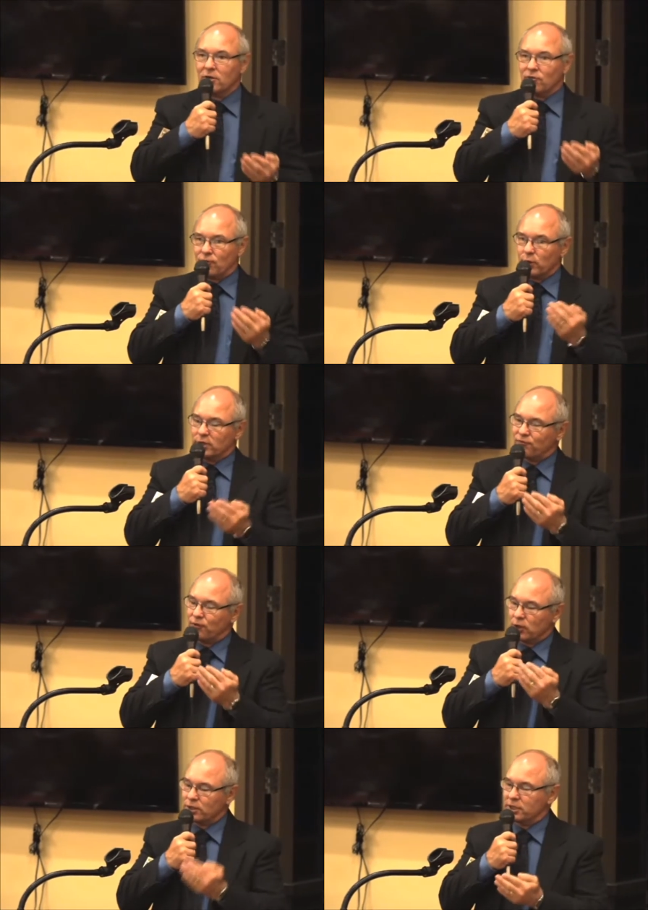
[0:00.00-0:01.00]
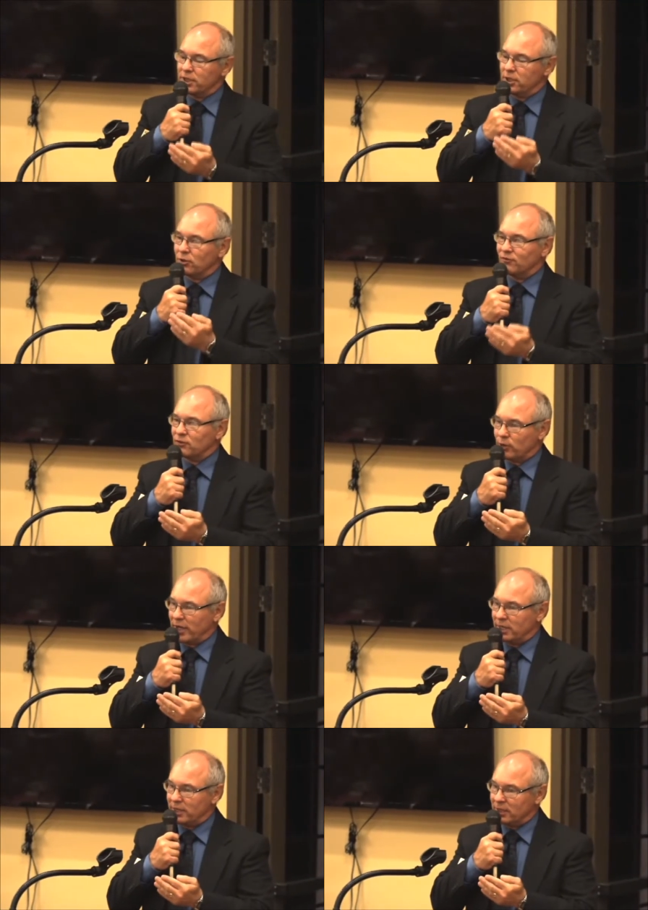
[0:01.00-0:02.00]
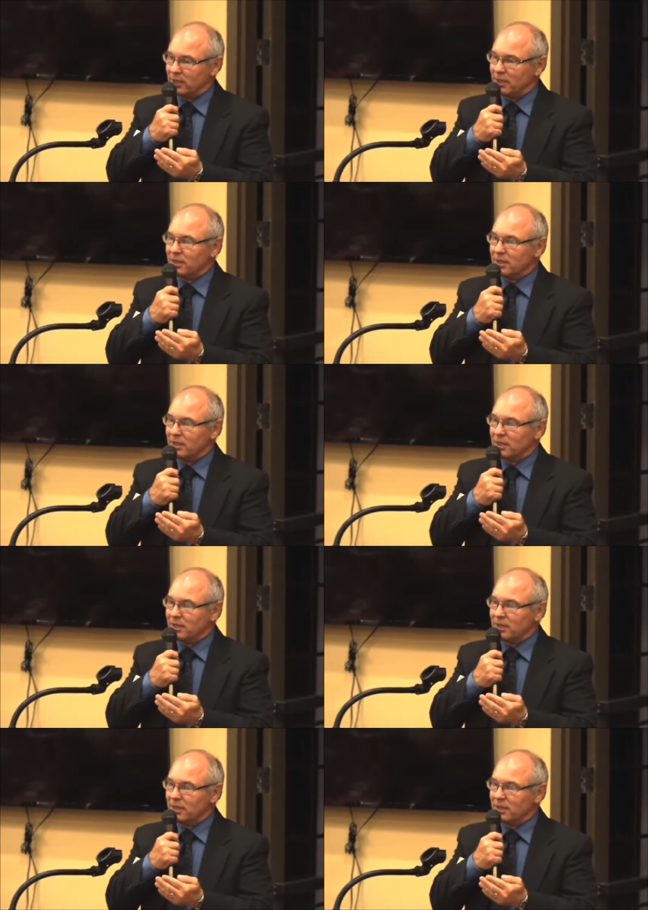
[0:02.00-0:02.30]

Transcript: For his first year of training,